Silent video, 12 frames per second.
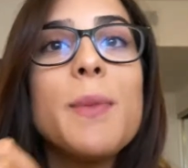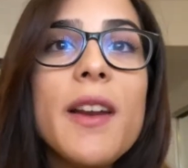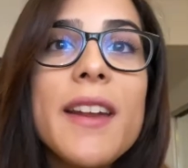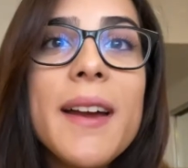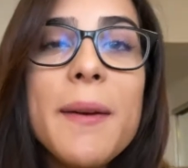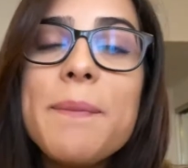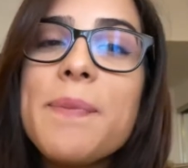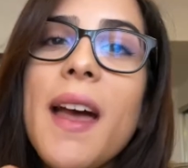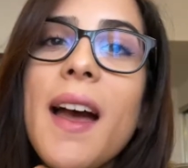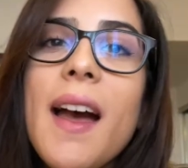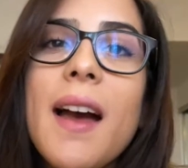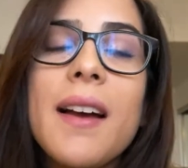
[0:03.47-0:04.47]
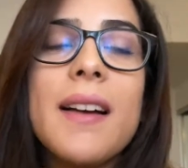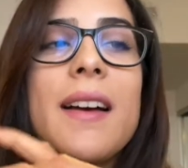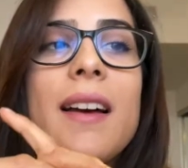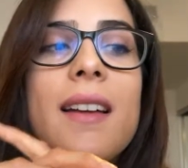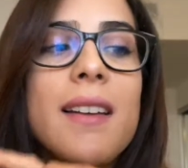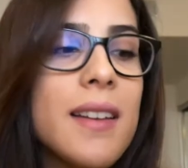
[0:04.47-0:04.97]
Monica.
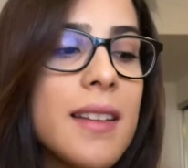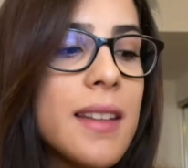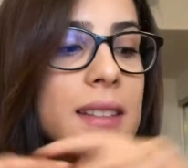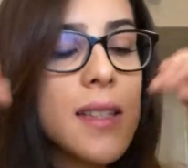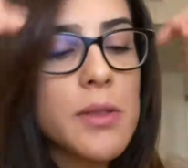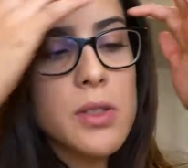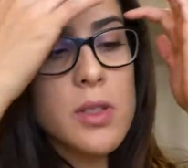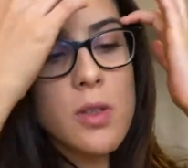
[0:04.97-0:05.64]
That sounds